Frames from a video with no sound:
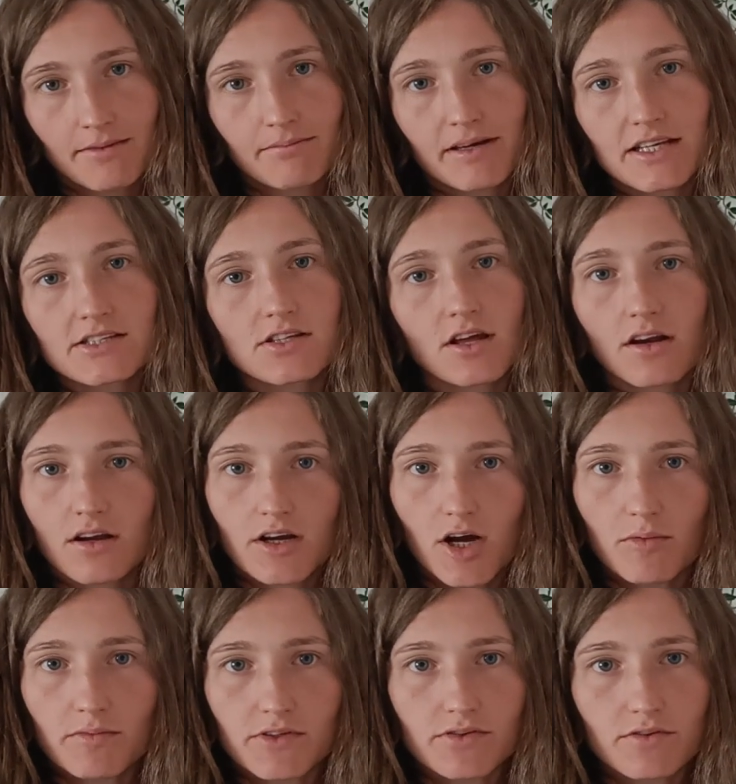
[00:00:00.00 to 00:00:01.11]
but it's not
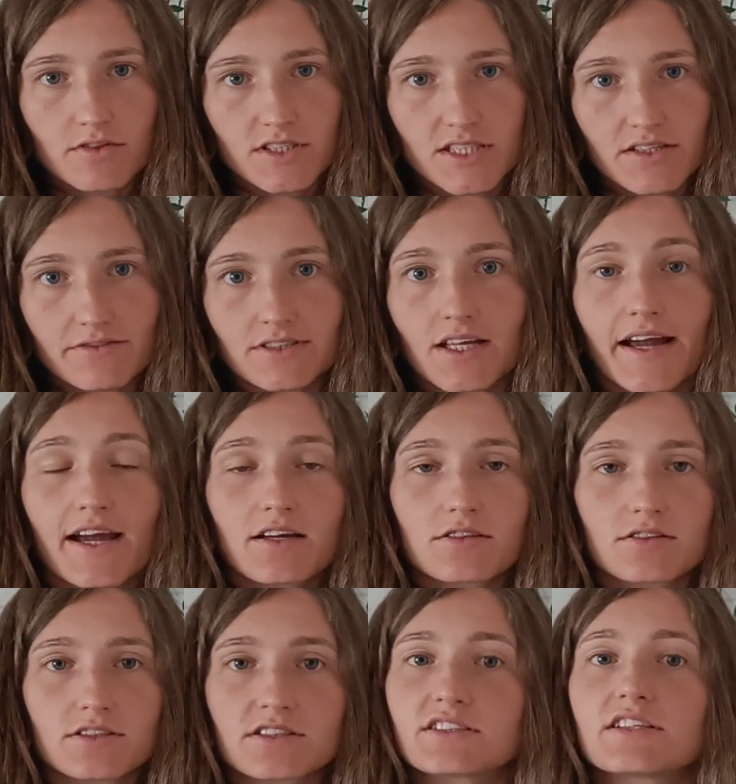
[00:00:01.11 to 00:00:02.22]
uncommon to receive a
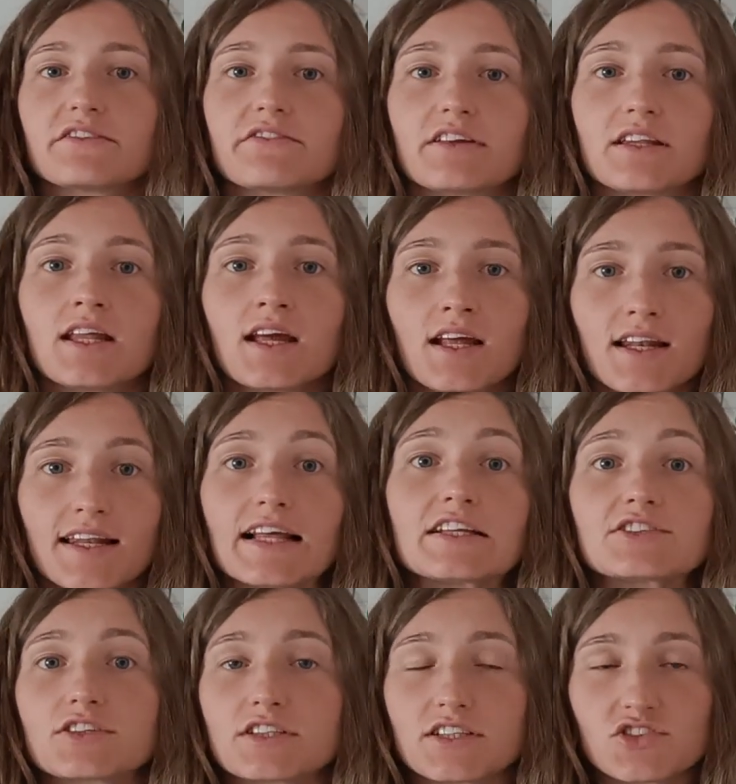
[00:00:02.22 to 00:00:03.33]
diagnosis even
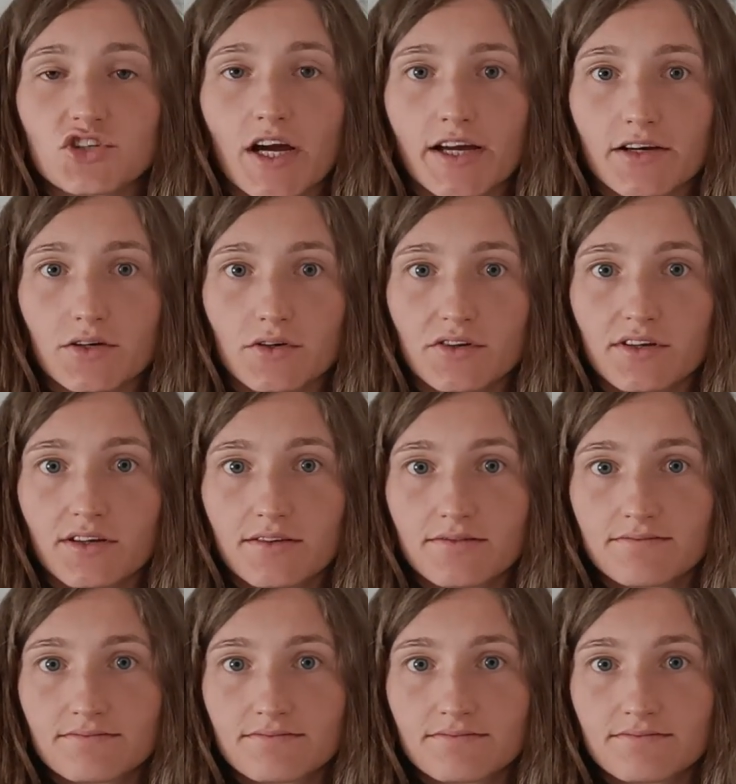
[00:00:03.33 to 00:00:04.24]
later in childhood.